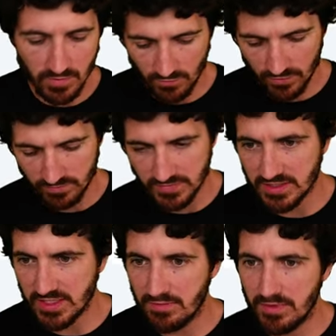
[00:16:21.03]
from
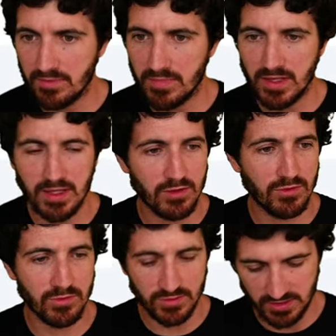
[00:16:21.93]
7
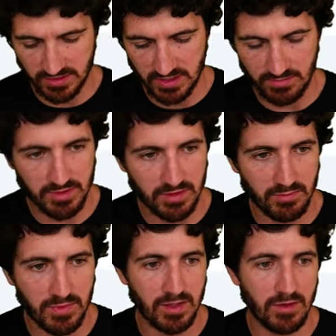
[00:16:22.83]
billion to 70
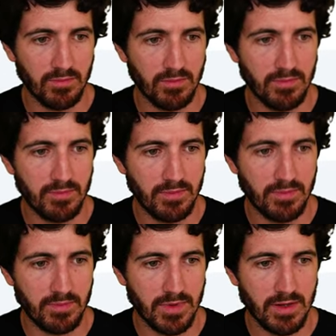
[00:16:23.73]
billion
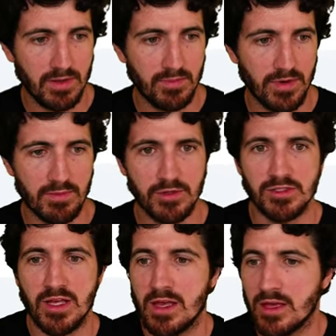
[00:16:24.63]

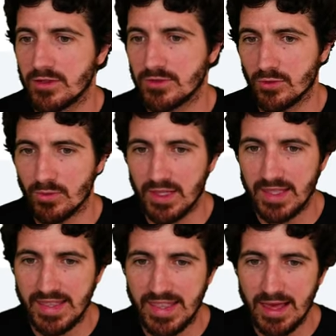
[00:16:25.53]
parameters. So
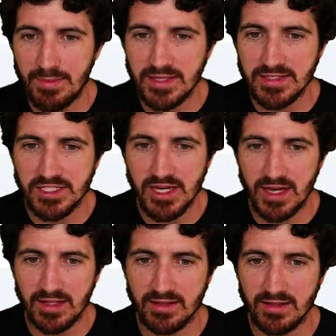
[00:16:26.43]
Llama
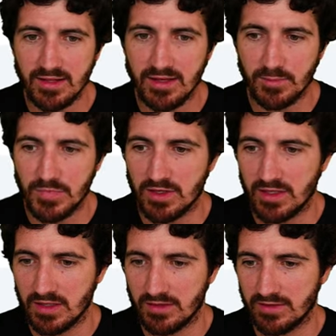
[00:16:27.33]
chat, I mean,
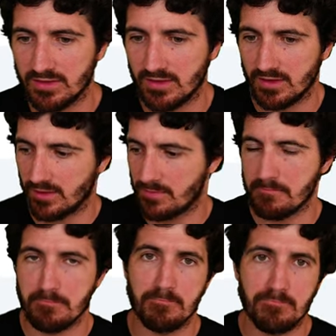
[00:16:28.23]
it's
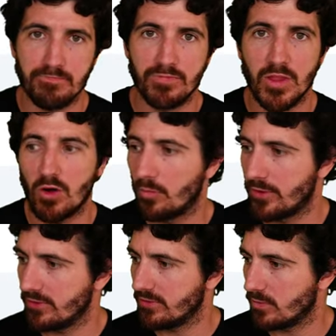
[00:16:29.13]

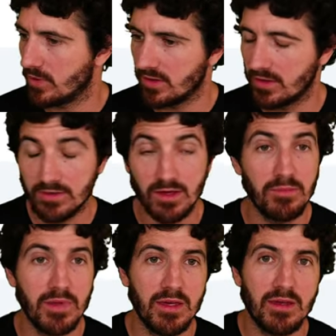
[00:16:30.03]
obvious what this
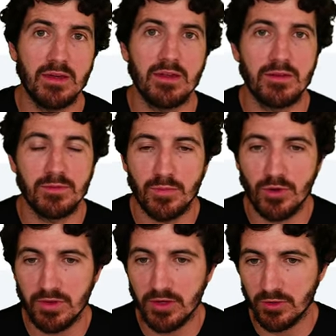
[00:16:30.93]
can be. It's
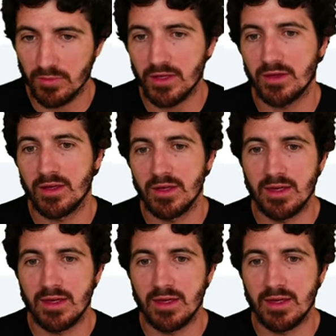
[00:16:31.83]
probably going to be